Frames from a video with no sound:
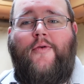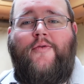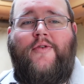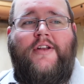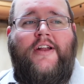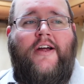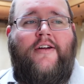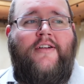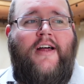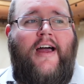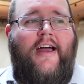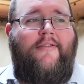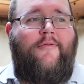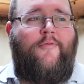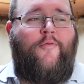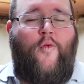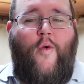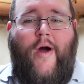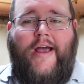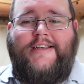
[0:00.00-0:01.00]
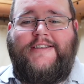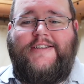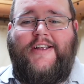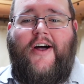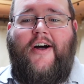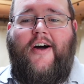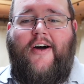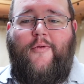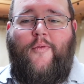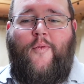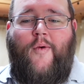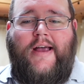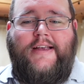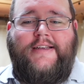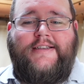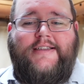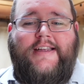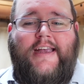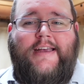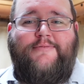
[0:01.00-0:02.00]
You know, like
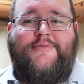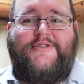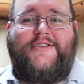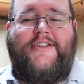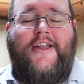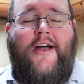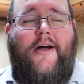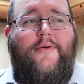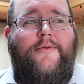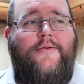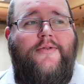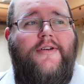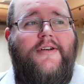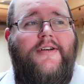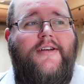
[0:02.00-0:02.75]
waist deep snow,